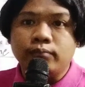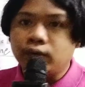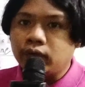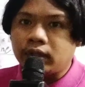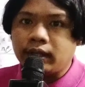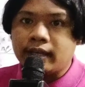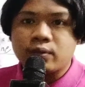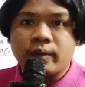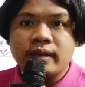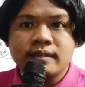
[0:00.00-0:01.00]

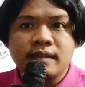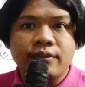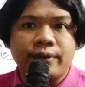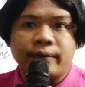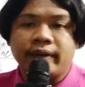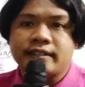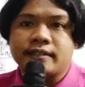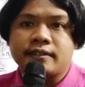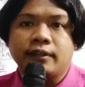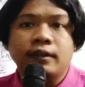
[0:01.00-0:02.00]
community, as well as other
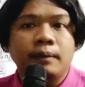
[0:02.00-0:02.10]
races